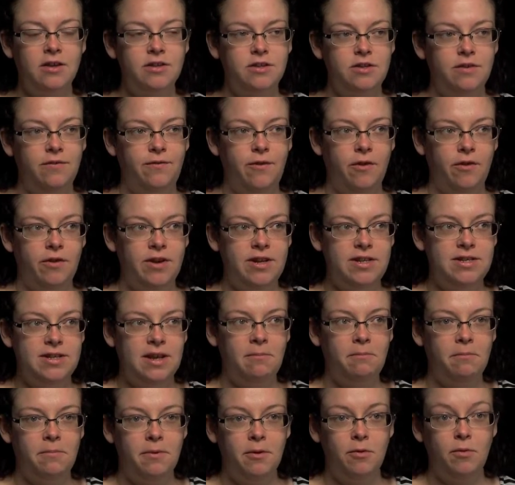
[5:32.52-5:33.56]
So for
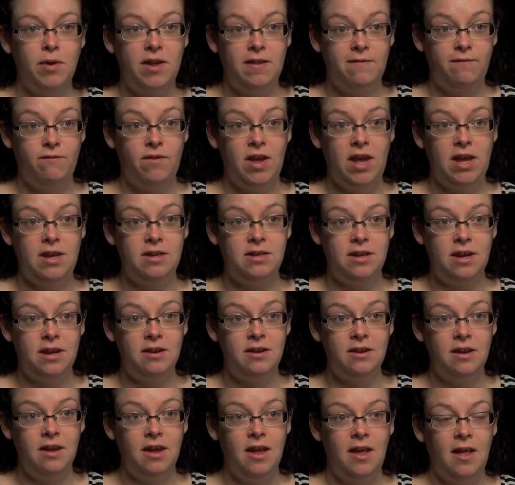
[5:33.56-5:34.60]
example, with
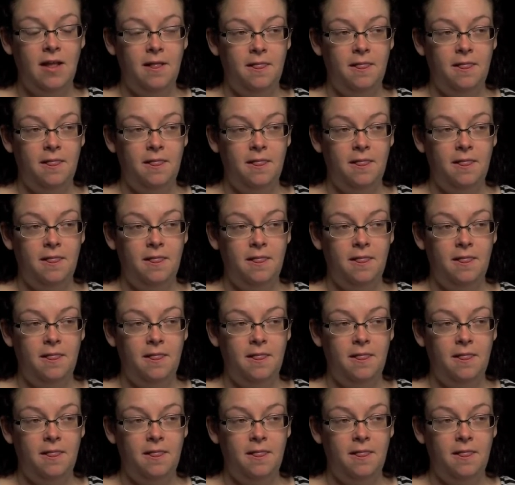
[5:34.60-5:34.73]
feeding,